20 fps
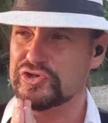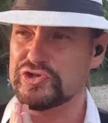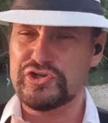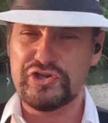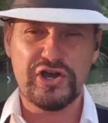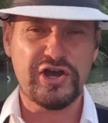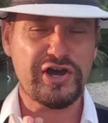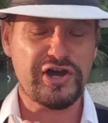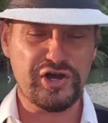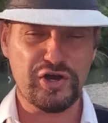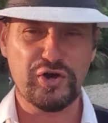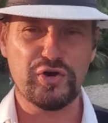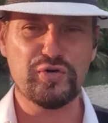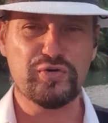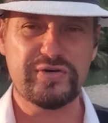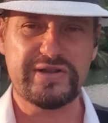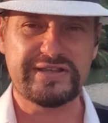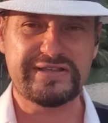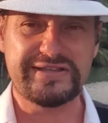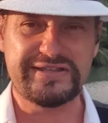you are
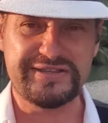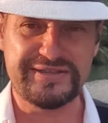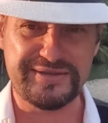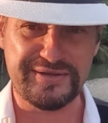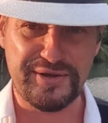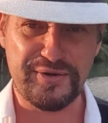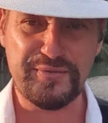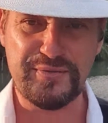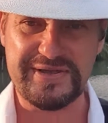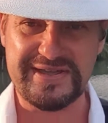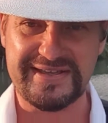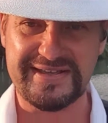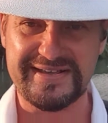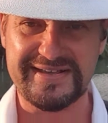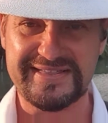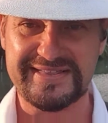already knowing